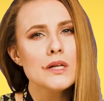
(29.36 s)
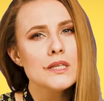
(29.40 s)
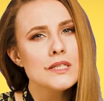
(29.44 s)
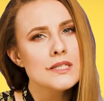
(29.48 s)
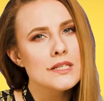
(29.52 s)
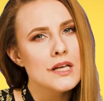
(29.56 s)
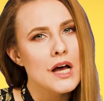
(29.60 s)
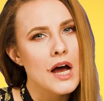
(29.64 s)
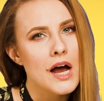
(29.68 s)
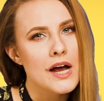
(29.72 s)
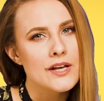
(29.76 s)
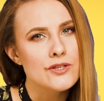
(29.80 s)

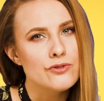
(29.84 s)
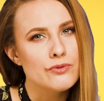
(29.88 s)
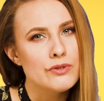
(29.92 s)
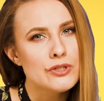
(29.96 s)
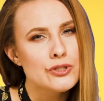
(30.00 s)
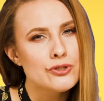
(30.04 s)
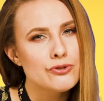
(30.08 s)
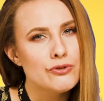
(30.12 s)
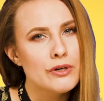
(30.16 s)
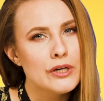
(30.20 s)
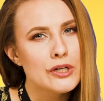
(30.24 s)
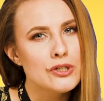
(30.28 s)
size
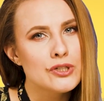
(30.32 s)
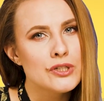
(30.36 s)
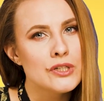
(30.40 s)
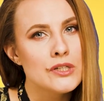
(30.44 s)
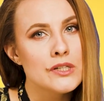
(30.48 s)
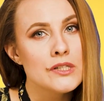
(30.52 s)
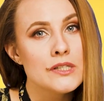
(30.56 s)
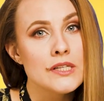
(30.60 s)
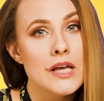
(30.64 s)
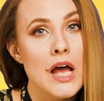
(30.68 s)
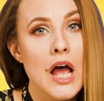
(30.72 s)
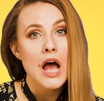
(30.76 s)

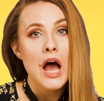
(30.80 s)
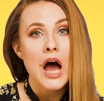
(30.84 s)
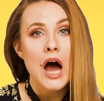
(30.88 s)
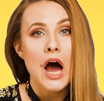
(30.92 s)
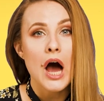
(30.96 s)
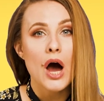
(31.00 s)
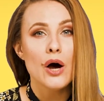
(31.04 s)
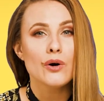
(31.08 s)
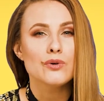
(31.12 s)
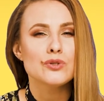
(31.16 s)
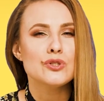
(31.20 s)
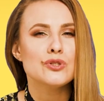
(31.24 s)
restrictions,
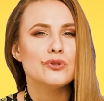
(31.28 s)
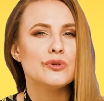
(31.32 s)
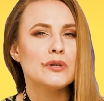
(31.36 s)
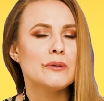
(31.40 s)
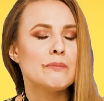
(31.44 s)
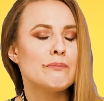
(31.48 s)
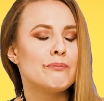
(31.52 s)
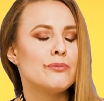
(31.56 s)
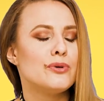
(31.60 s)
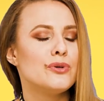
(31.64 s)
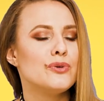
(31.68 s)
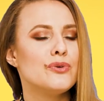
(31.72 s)
how to
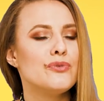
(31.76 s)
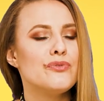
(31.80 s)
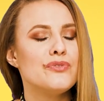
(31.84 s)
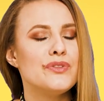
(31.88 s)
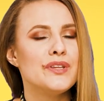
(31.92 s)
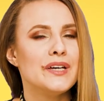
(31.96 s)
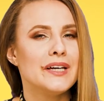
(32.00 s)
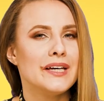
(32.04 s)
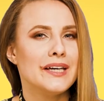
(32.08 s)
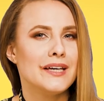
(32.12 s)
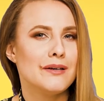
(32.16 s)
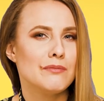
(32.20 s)
improve
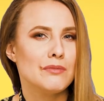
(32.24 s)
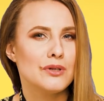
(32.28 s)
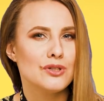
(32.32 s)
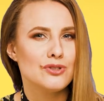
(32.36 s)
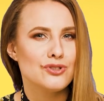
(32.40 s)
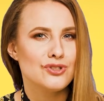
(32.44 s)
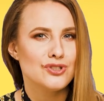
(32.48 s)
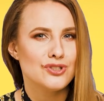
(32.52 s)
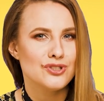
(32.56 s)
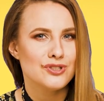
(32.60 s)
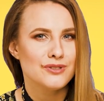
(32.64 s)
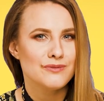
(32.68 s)
the
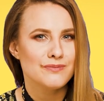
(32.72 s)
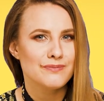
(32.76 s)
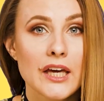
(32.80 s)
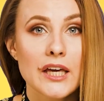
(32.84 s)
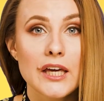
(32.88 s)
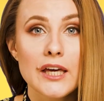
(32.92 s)
image.